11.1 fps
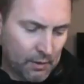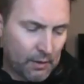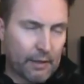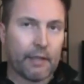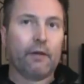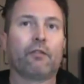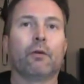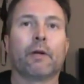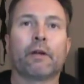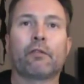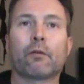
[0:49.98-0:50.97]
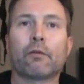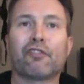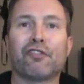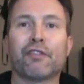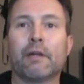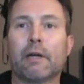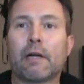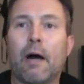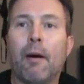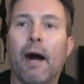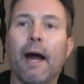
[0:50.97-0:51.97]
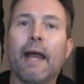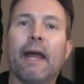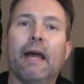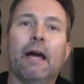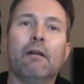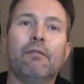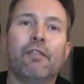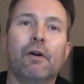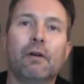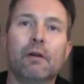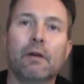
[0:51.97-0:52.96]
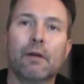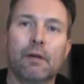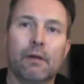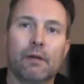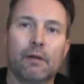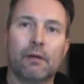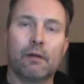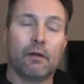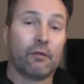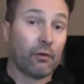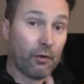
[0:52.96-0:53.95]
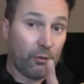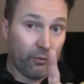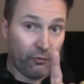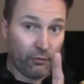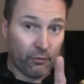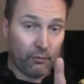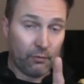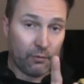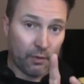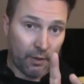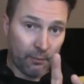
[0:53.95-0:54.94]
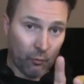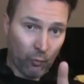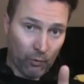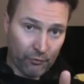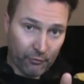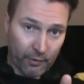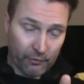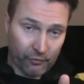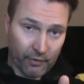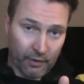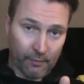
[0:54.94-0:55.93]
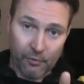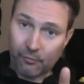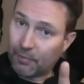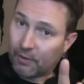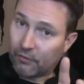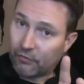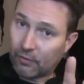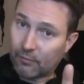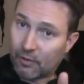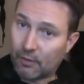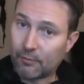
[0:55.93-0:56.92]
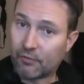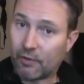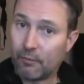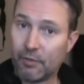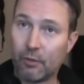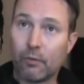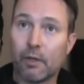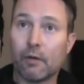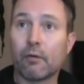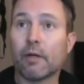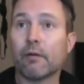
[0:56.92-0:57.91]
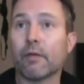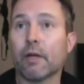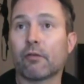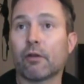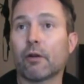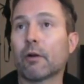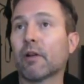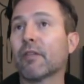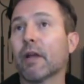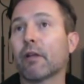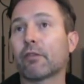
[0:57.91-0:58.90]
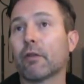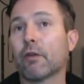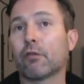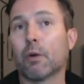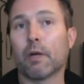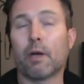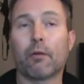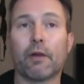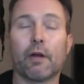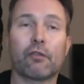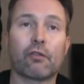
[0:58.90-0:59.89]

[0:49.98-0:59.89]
How you kids doing? AssholeConsulting.com. I have, as I always do, I'm the world's greatest economist because sometimes I admit when I don't have the answer. I don't have the answer to this one, not with any